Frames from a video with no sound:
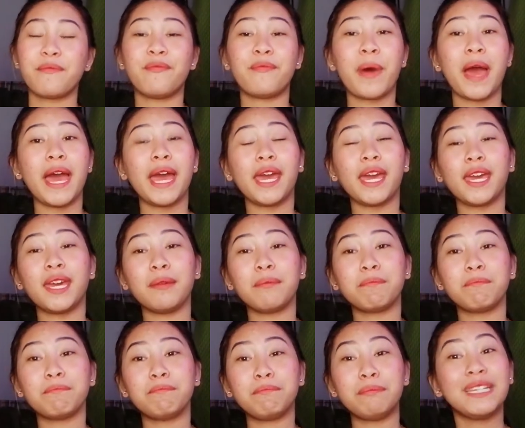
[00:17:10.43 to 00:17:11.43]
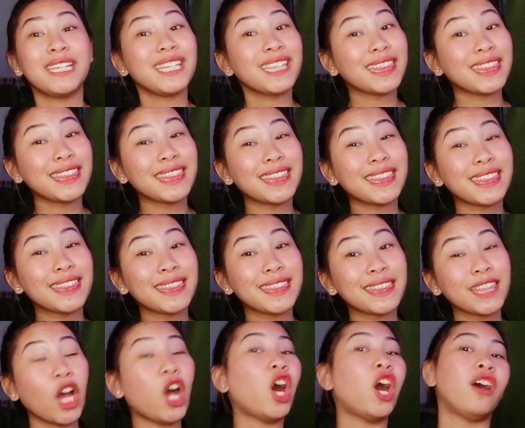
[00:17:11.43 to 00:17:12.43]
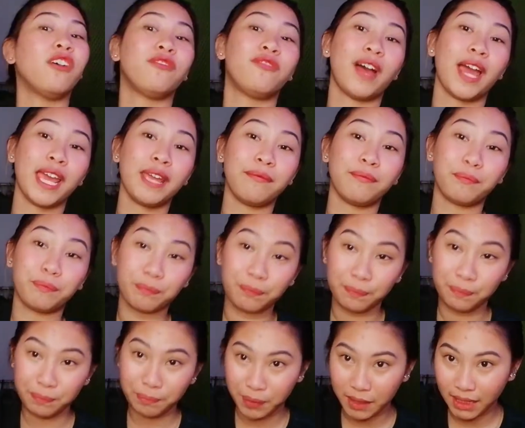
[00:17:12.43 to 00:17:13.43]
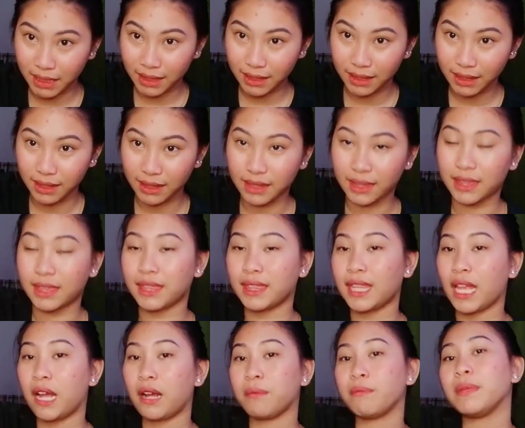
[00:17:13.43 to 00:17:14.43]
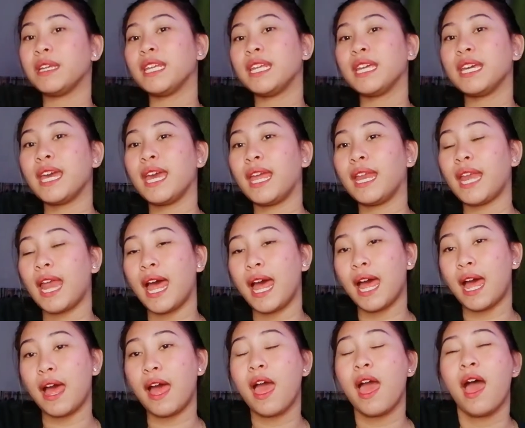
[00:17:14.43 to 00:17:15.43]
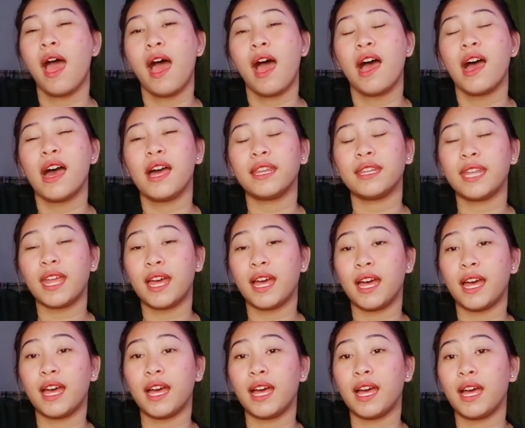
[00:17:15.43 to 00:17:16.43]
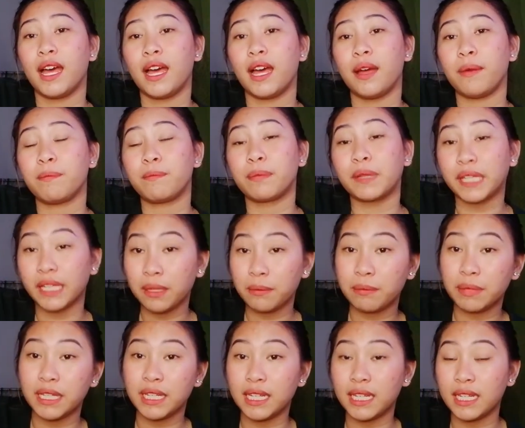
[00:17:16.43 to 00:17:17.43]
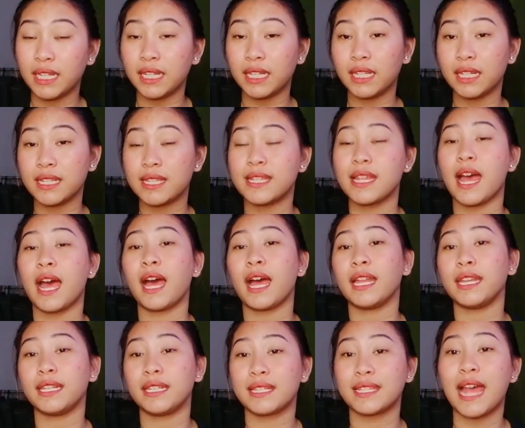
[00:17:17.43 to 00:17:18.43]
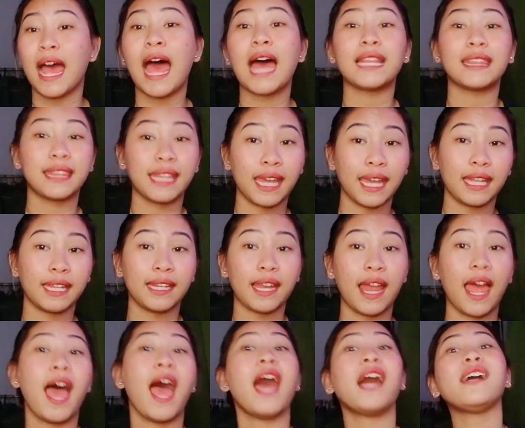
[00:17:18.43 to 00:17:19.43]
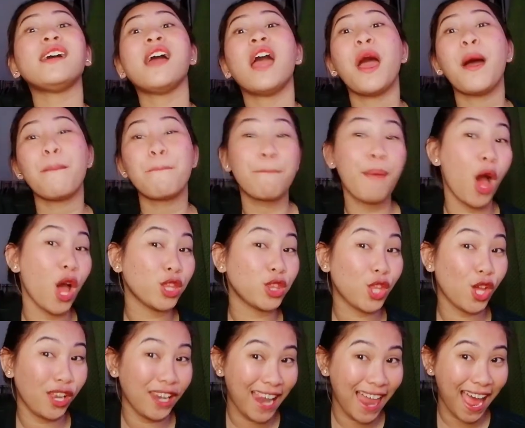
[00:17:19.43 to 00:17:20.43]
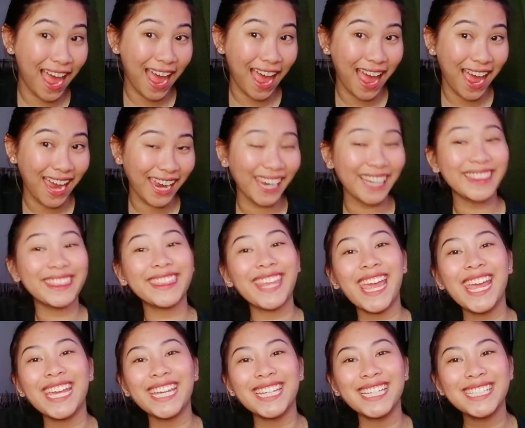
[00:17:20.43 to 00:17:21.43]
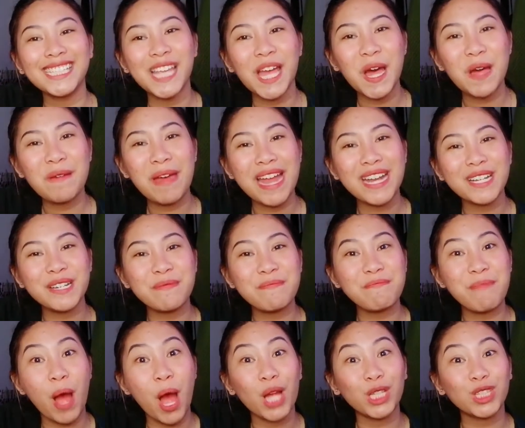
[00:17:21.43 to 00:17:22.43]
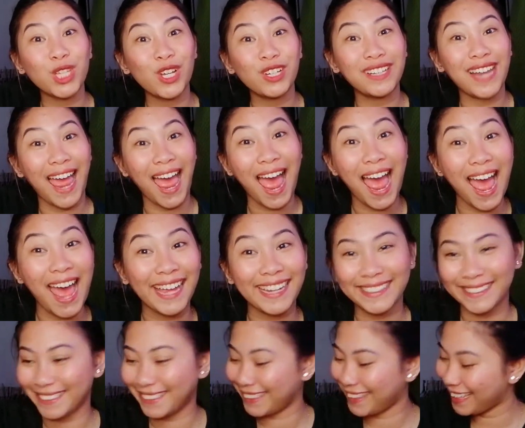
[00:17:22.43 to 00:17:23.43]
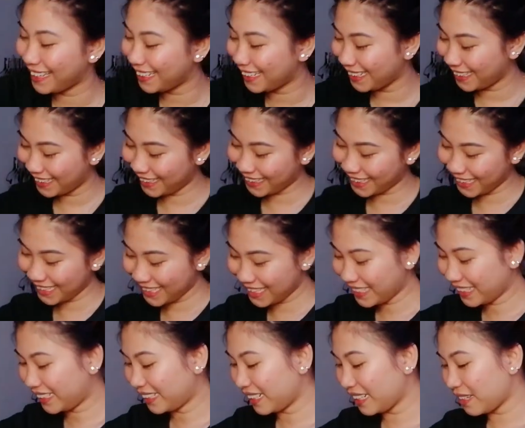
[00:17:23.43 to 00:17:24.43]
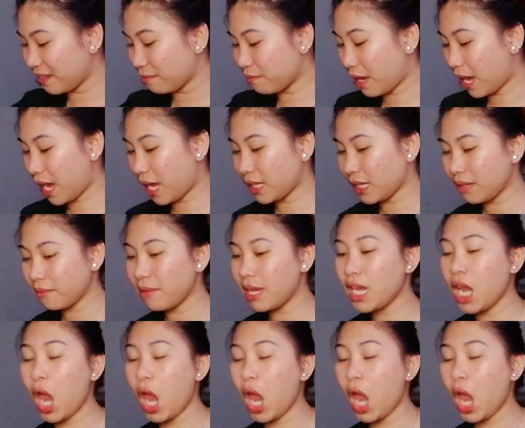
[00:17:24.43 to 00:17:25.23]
5 feet? Oo, 5 feet ang binigay na preview sa atin ng photo line. Thank you so much, photo line. Bano na